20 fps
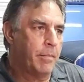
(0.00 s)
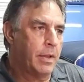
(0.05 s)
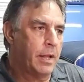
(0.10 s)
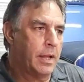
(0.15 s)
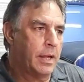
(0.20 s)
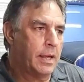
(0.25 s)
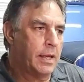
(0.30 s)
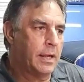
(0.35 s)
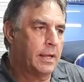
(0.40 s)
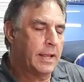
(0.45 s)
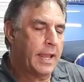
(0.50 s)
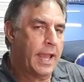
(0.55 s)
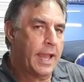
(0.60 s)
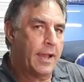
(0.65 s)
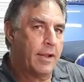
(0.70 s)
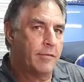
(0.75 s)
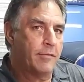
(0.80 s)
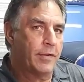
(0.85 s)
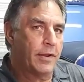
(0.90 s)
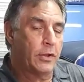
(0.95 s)
I
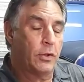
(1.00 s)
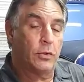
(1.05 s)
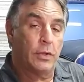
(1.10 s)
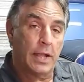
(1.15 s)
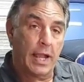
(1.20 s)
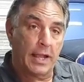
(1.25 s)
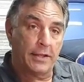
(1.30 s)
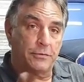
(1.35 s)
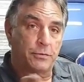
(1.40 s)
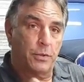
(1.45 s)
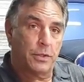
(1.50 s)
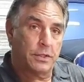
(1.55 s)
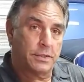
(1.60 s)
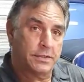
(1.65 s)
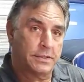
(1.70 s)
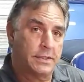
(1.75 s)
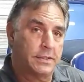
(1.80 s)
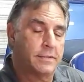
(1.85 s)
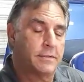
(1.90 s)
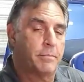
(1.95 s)
know you guys want to
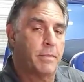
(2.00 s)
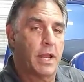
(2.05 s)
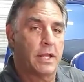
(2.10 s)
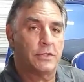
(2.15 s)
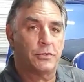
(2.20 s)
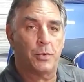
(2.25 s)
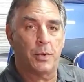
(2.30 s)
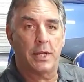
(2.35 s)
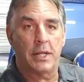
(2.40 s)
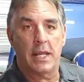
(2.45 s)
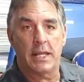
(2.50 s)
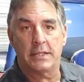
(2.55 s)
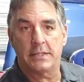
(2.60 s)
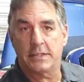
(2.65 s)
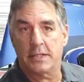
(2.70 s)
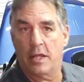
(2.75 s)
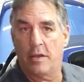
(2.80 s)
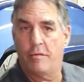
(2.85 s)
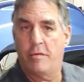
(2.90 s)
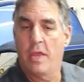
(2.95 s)
see some 928
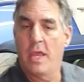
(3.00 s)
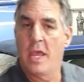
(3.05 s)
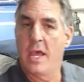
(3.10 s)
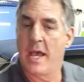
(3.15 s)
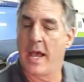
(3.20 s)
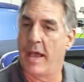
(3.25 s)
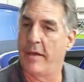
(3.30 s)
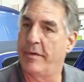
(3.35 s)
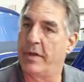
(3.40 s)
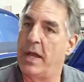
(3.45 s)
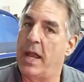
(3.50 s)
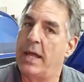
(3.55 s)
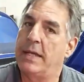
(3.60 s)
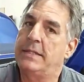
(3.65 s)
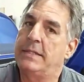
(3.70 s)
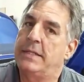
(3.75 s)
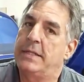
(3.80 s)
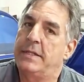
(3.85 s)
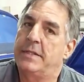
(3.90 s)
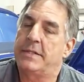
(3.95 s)
stuff. I have a
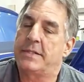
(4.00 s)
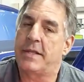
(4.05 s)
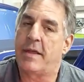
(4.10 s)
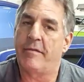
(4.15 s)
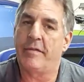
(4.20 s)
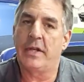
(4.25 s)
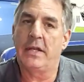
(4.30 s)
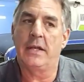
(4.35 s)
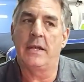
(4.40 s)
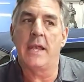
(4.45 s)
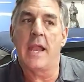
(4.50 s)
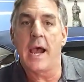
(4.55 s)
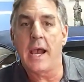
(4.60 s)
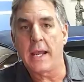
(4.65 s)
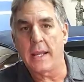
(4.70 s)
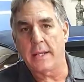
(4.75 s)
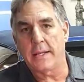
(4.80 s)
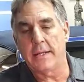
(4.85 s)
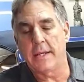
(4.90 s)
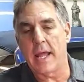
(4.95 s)
1979
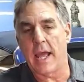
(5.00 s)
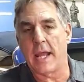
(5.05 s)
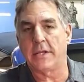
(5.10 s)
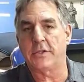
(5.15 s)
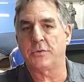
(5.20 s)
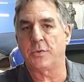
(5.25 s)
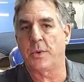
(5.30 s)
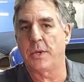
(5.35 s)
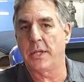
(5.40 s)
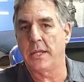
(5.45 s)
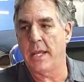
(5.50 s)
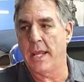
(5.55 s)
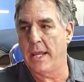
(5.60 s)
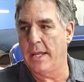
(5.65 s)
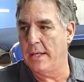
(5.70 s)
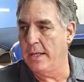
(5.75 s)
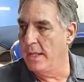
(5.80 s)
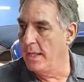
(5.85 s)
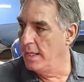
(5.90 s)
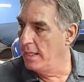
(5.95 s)

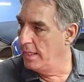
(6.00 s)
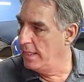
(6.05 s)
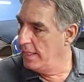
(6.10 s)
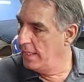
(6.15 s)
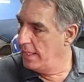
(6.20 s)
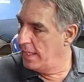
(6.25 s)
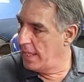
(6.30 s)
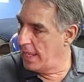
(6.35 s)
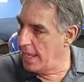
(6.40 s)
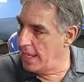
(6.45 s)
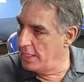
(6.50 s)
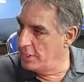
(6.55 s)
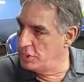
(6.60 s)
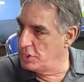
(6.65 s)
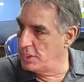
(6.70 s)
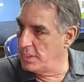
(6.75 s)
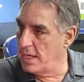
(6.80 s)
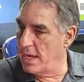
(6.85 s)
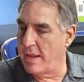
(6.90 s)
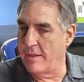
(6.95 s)
928
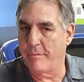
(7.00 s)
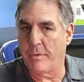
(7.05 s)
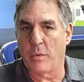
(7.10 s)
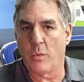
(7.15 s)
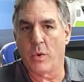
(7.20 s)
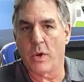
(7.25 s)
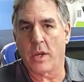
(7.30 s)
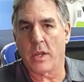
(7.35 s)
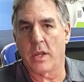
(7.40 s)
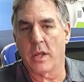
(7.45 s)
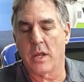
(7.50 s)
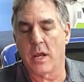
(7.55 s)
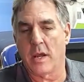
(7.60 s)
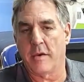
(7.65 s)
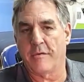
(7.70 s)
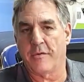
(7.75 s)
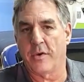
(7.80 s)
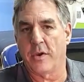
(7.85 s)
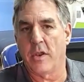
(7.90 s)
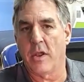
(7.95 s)
engine that I've been working on
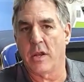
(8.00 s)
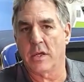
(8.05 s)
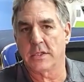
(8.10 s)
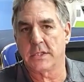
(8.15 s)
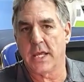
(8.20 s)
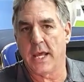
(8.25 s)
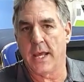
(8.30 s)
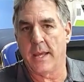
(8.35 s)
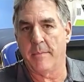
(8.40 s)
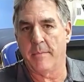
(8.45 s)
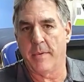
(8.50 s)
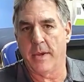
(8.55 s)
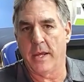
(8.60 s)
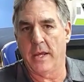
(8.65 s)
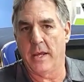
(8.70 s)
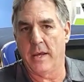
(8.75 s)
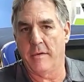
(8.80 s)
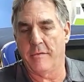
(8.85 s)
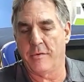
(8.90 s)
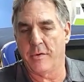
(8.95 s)
for a long time
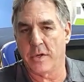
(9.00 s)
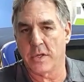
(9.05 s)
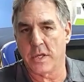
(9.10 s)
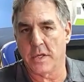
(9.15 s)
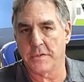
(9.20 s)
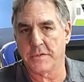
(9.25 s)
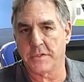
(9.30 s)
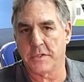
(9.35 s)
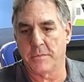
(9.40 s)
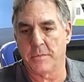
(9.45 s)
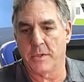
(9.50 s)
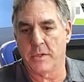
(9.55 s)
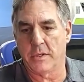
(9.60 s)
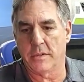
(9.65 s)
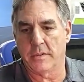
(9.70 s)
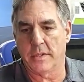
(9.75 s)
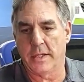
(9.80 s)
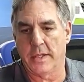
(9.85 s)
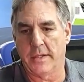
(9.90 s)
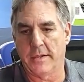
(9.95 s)
for a
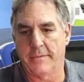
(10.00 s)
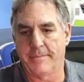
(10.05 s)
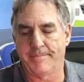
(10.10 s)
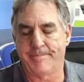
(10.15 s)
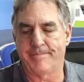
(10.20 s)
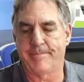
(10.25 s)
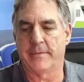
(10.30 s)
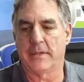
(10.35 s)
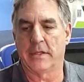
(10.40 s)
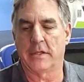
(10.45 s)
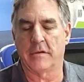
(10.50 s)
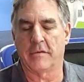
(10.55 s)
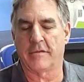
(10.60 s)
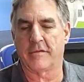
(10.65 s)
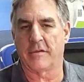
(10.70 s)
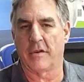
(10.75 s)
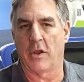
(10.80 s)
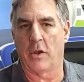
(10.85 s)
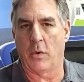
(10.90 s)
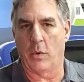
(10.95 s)
customer. He's a little
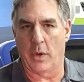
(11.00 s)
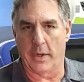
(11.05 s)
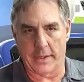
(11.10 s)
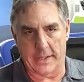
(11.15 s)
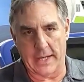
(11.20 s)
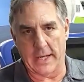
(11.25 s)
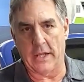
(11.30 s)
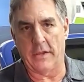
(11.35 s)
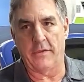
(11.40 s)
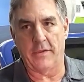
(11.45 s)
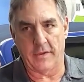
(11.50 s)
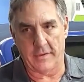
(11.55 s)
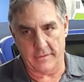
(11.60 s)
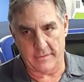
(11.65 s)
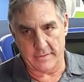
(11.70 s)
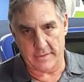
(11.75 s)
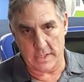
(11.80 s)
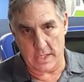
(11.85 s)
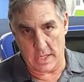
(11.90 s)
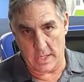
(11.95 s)
slow on getting
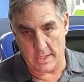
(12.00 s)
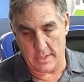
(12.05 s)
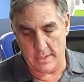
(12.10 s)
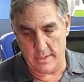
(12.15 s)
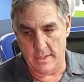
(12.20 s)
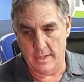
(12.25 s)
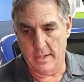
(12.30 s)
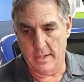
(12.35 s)
things done.